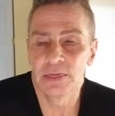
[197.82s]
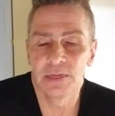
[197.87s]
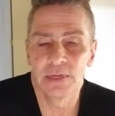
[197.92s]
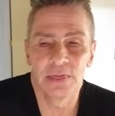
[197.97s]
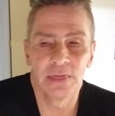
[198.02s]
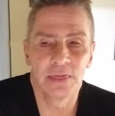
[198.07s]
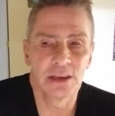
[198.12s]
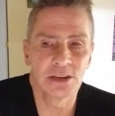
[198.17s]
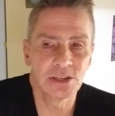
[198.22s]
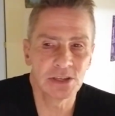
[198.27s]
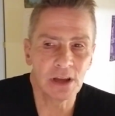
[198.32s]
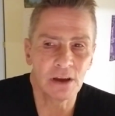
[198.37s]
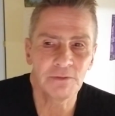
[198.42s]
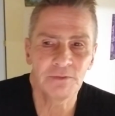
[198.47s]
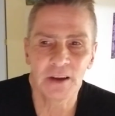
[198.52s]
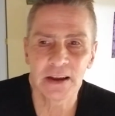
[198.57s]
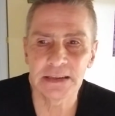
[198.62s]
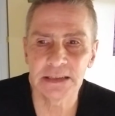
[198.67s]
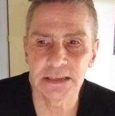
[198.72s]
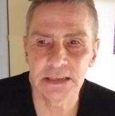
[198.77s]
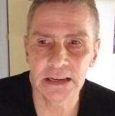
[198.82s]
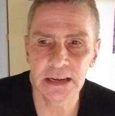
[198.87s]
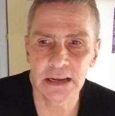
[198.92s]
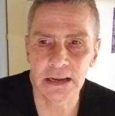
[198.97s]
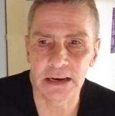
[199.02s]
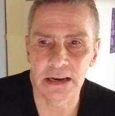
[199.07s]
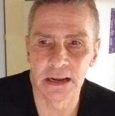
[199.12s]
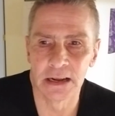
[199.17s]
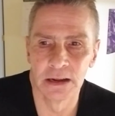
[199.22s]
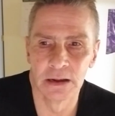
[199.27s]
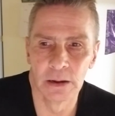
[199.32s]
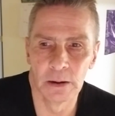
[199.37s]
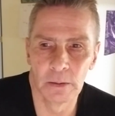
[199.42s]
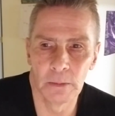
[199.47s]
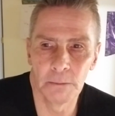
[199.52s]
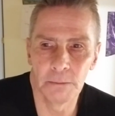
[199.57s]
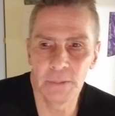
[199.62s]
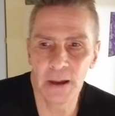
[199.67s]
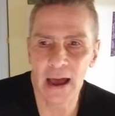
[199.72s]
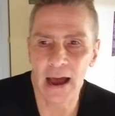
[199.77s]
the stuff I did
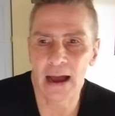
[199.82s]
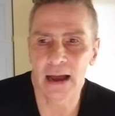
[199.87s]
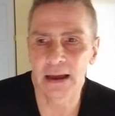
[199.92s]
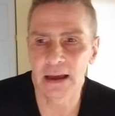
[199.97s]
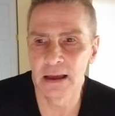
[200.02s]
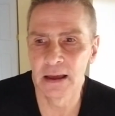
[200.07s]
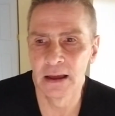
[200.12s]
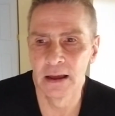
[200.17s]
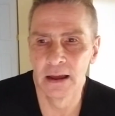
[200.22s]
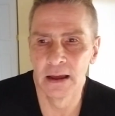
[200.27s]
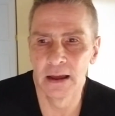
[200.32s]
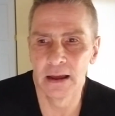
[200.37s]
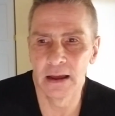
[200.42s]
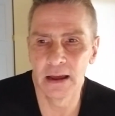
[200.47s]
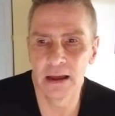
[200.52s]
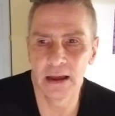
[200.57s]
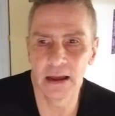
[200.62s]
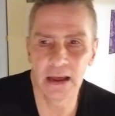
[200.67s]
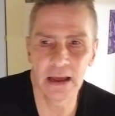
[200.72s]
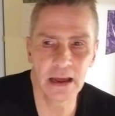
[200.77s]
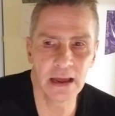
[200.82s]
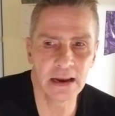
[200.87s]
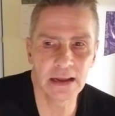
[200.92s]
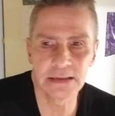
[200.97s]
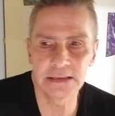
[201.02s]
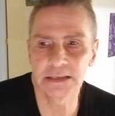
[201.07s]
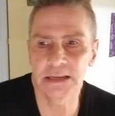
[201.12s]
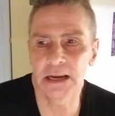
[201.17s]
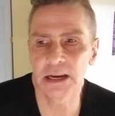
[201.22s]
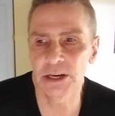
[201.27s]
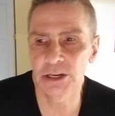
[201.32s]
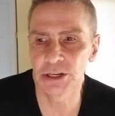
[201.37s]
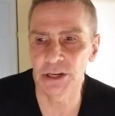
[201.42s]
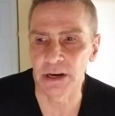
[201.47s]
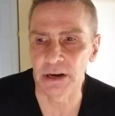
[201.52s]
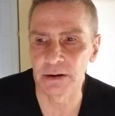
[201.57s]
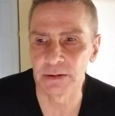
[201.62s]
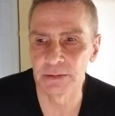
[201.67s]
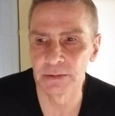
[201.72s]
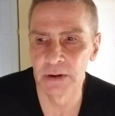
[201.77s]
back in
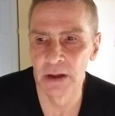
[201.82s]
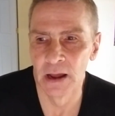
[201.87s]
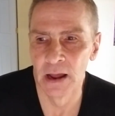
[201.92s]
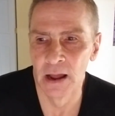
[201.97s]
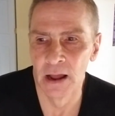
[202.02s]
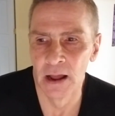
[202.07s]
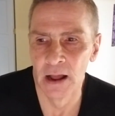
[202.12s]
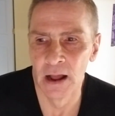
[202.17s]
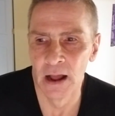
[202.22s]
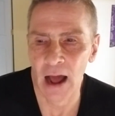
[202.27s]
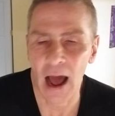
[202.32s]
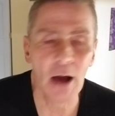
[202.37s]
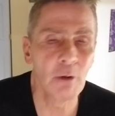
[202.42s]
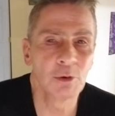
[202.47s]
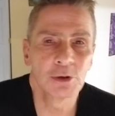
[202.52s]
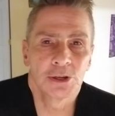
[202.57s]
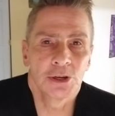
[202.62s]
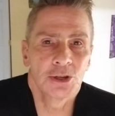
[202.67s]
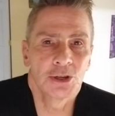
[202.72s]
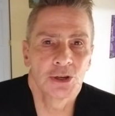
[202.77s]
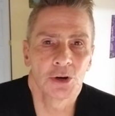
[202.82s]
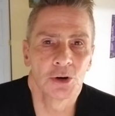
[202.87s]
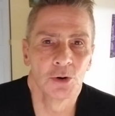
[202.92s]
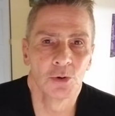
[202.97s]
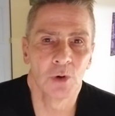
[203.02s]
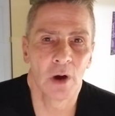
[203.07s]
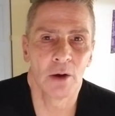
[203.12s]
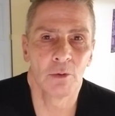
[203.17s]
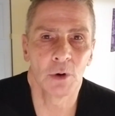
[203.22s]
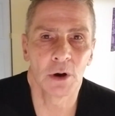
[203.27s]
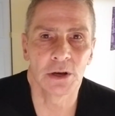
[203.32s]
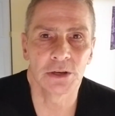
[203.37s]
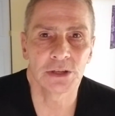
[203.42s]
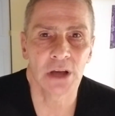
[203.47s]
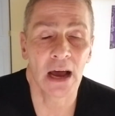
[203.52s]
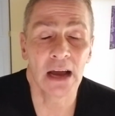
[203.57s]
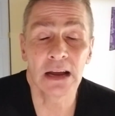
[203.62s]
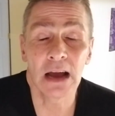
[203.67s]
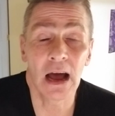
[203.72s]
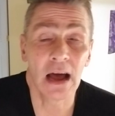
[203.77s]
addiction, I wasn't sure who I was.
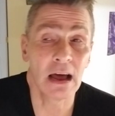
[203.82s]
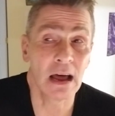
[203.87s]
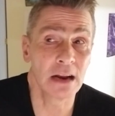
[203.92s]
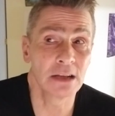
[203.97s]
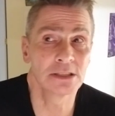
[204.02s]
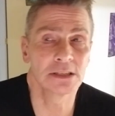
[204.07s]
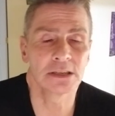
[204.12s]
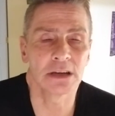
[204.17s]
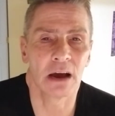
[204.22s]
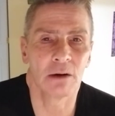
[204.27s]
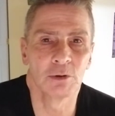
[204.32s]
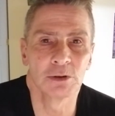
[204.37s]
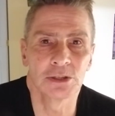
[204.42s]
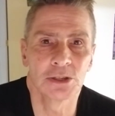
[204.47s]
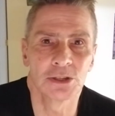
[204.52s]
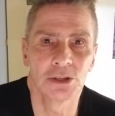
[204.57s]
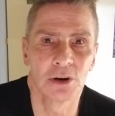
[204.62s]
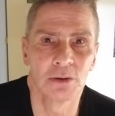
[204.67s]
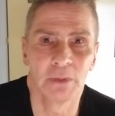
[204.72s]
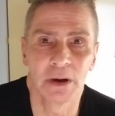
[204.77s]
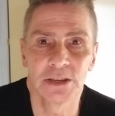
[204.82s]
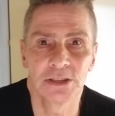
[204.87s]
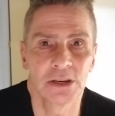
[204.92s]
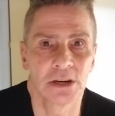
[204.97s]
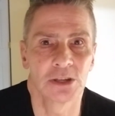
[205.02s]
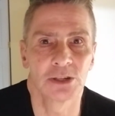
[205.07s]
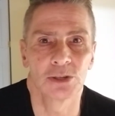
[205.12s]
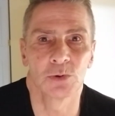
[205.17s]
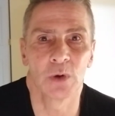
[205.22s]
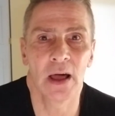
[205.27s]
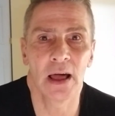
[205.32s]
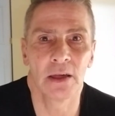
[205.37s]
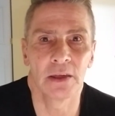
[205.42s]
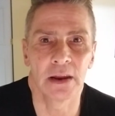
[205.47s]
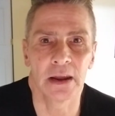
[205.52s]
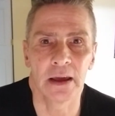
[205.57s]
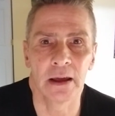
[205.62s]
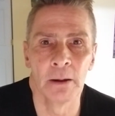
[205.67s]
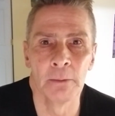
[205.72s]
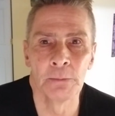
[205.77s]
I honestly wasn't sure of my
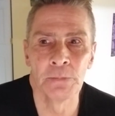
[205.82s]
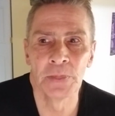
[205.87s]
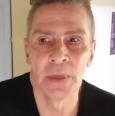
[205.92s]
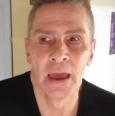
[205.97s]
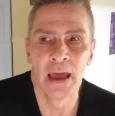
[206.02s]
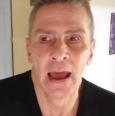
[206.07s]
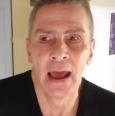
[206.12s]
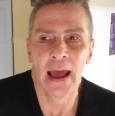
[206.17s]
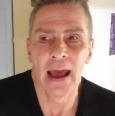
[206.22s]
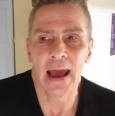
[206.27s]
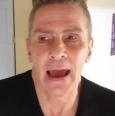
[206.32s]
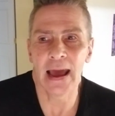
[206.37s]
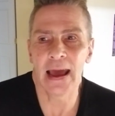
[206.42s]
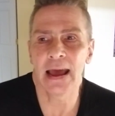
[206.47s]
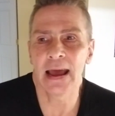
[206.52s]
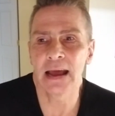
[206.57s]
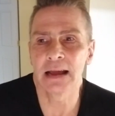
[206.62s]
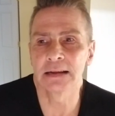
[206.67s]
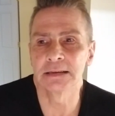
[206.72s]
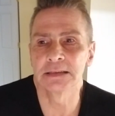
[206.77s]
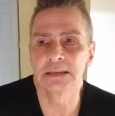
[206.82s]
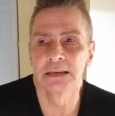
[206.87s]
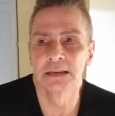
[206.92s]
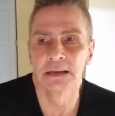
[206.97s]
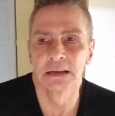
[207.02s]
sexuality. And